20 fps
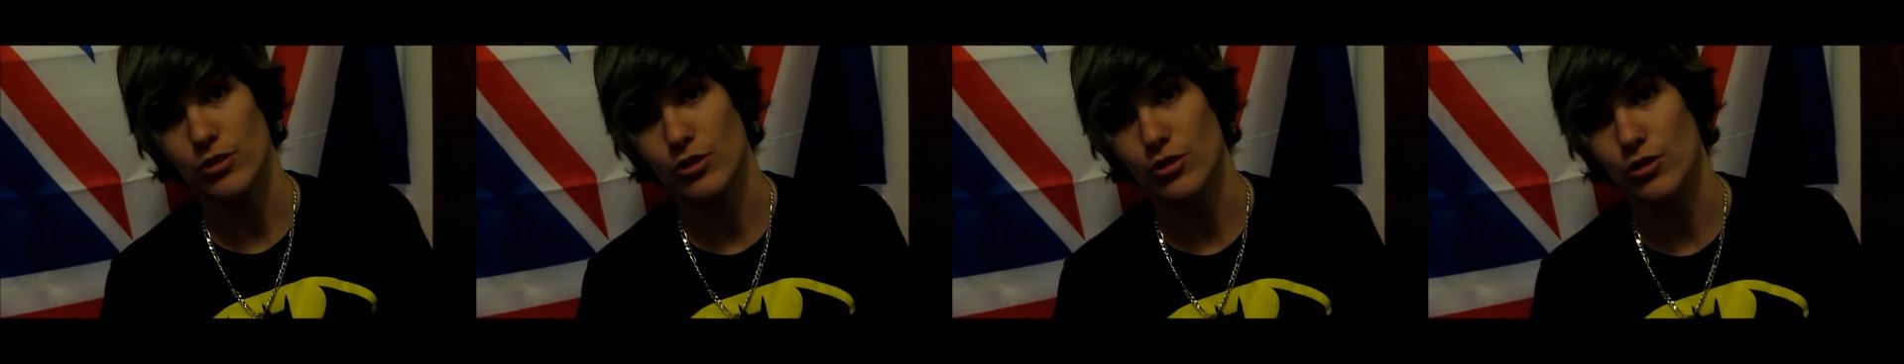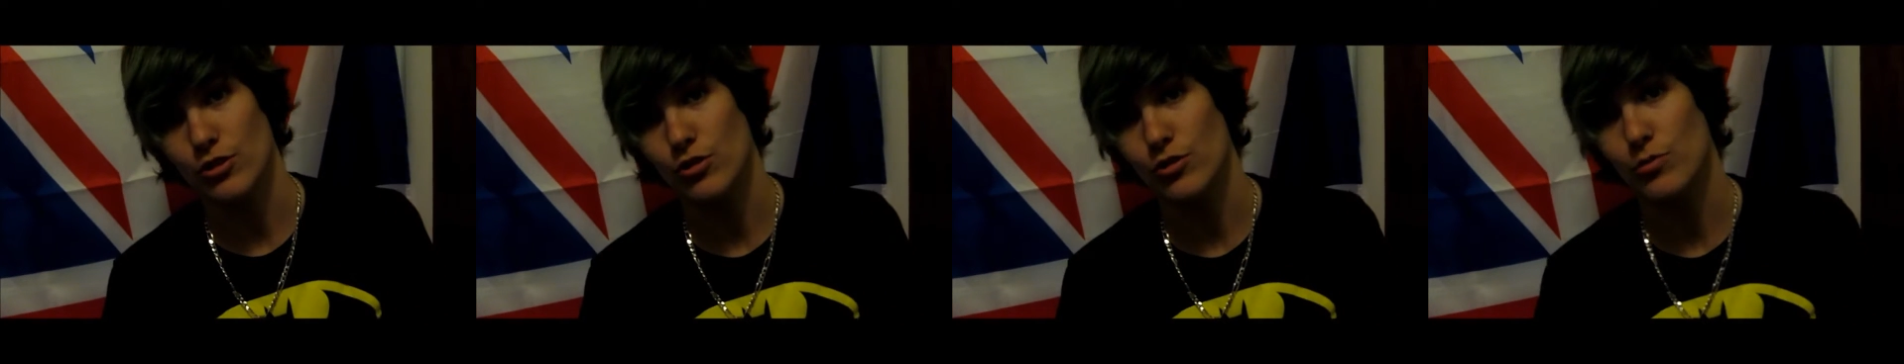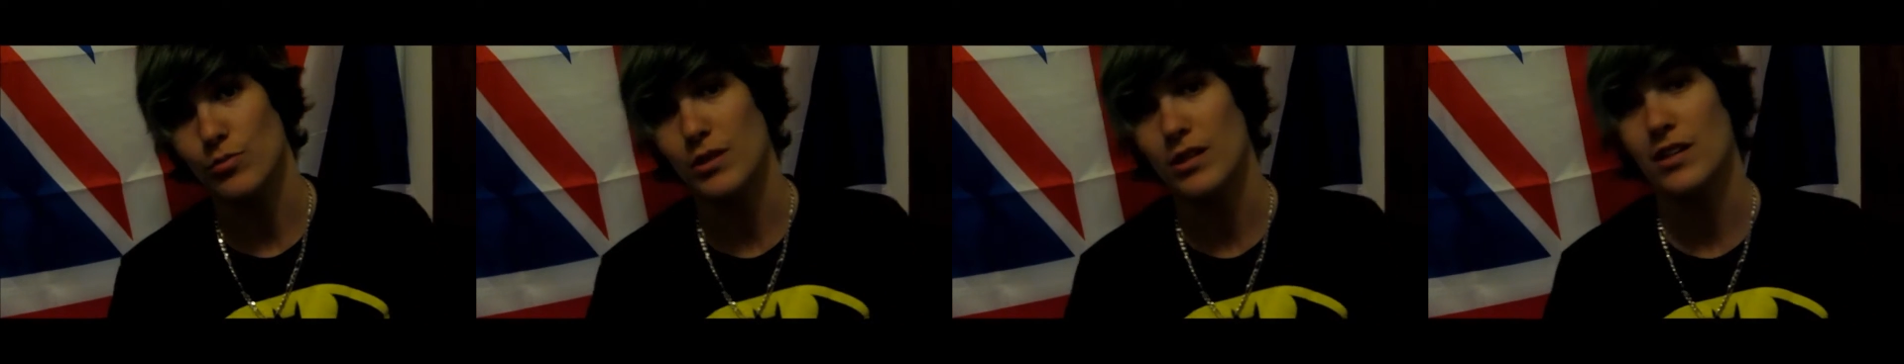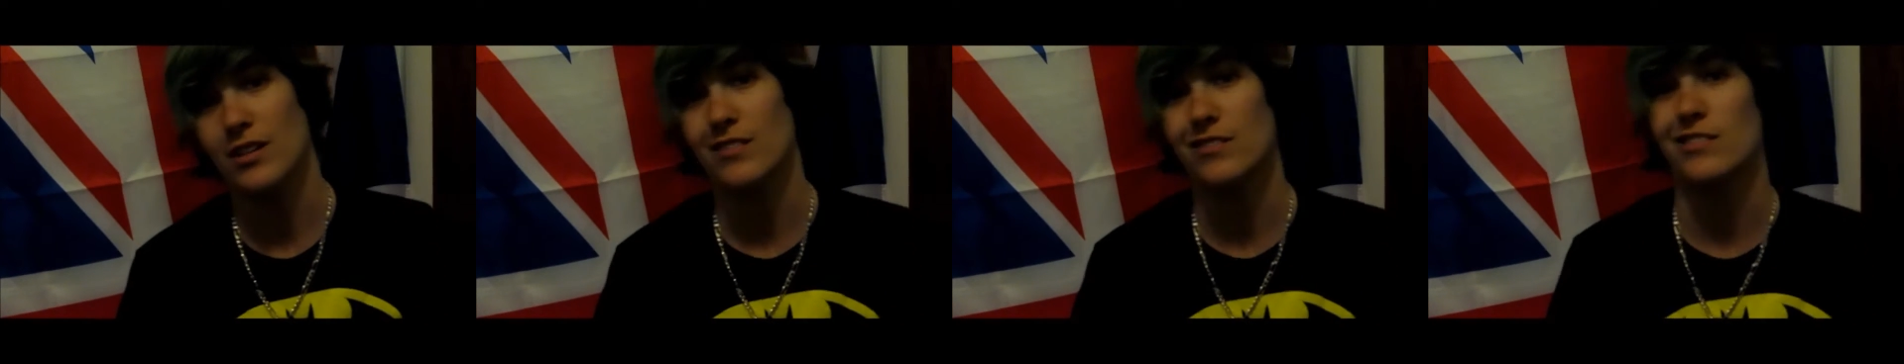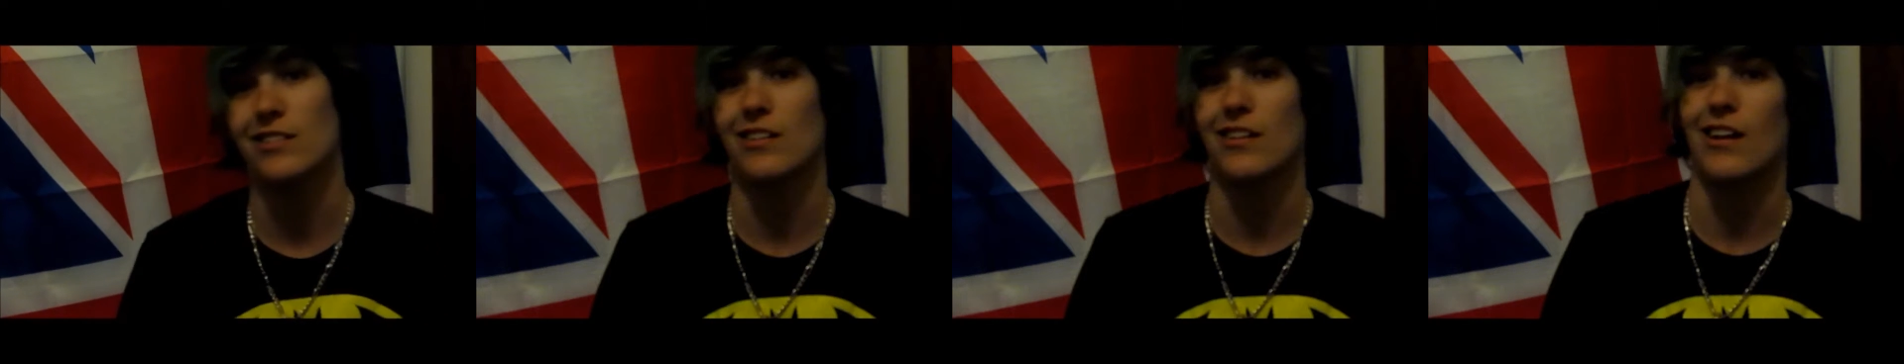to
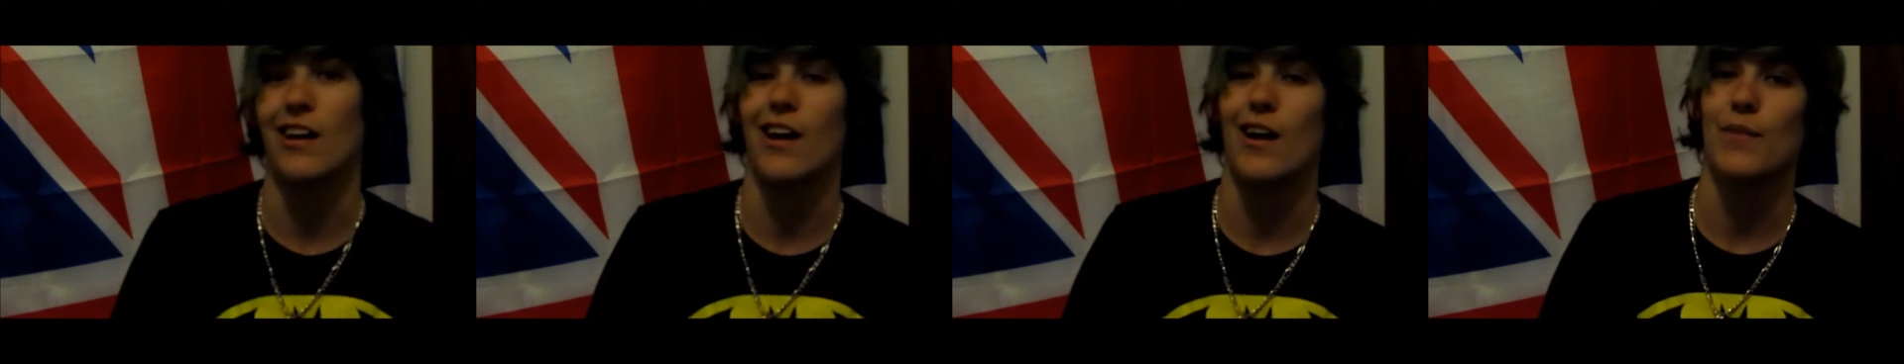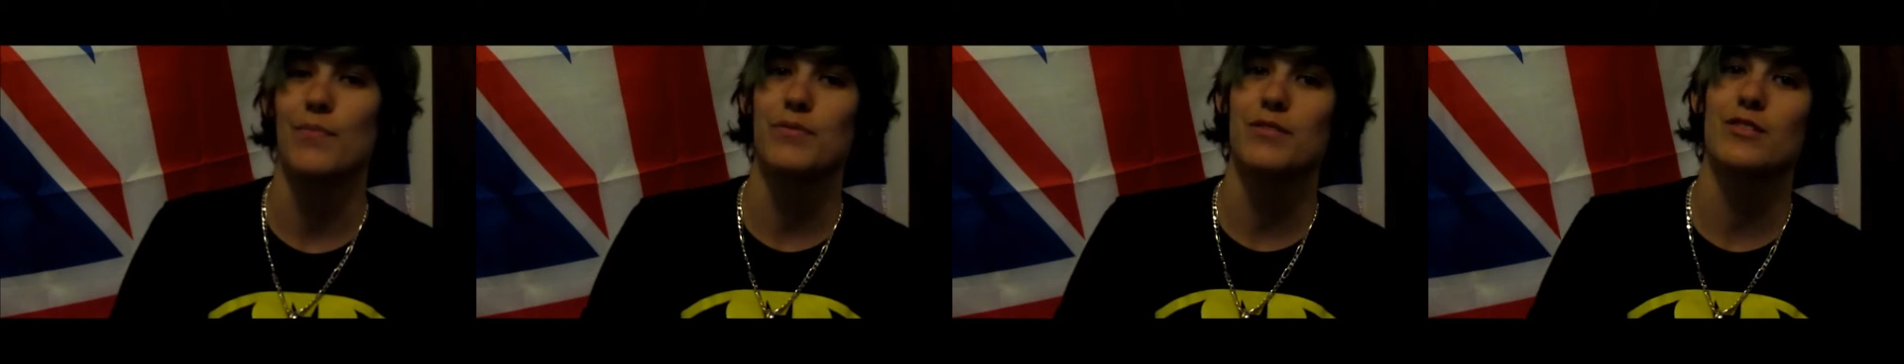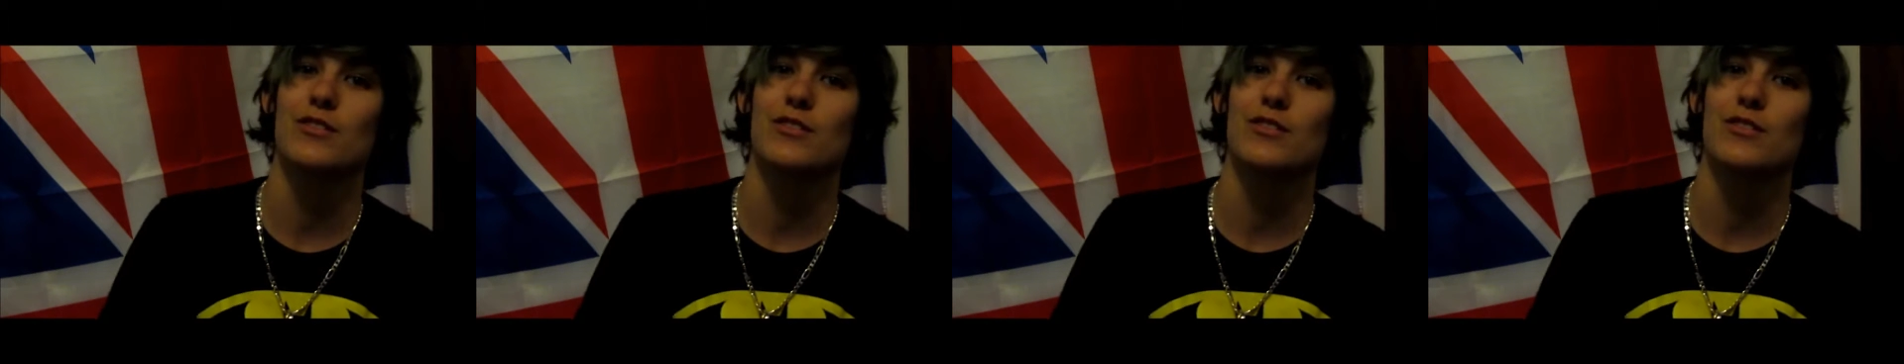because the cops